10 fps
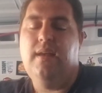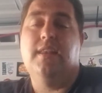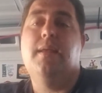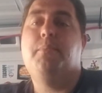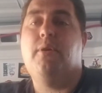
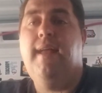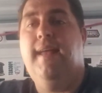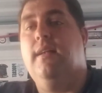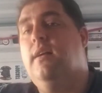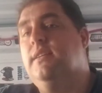Number
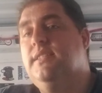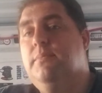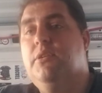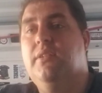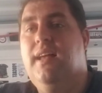eight, on a
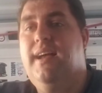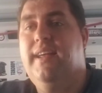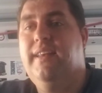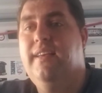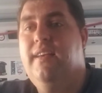similar
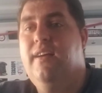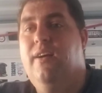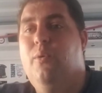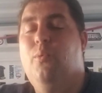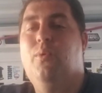line,
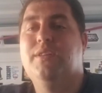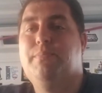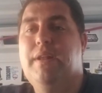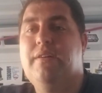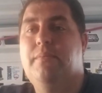uh, what's
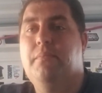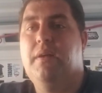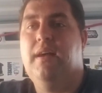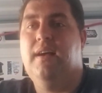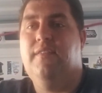better than
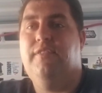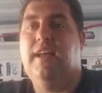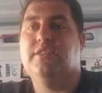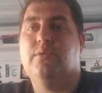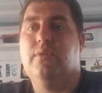uh,
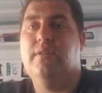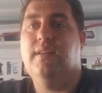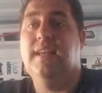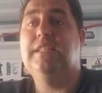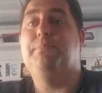Flash Gordon?
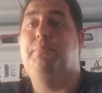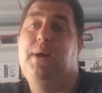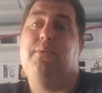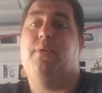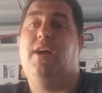It's
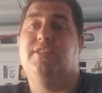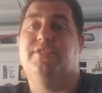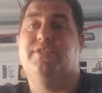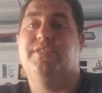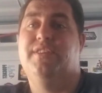Buck
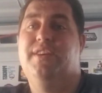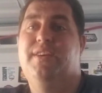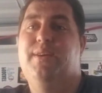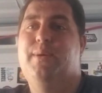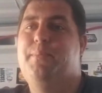Rogers.
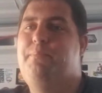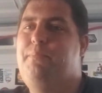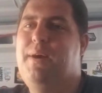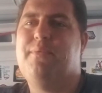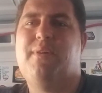
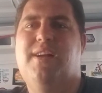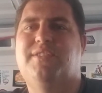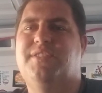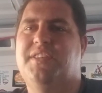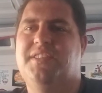Buck
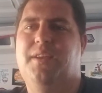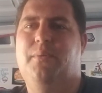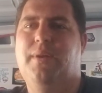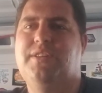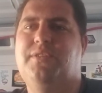Rogers is the
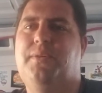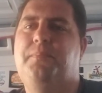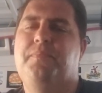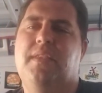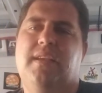original.
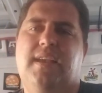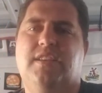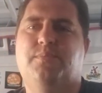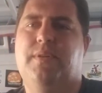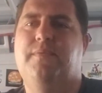
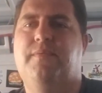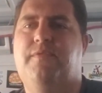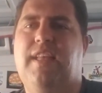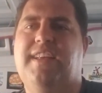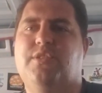He's what
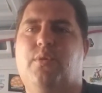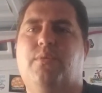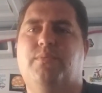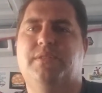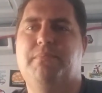Flash
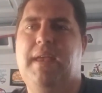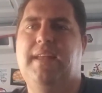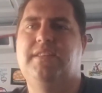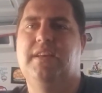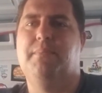Gordon was
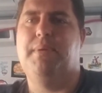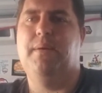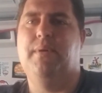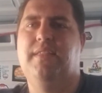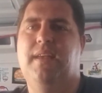made to
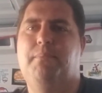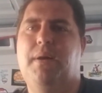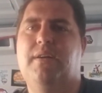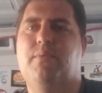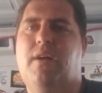compete with, and
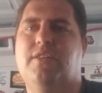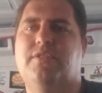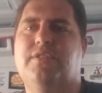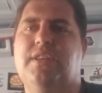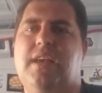Buck
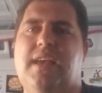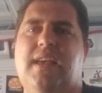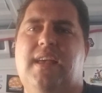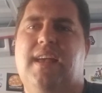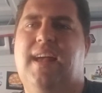Rogers'
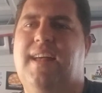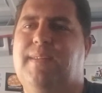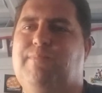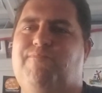uh,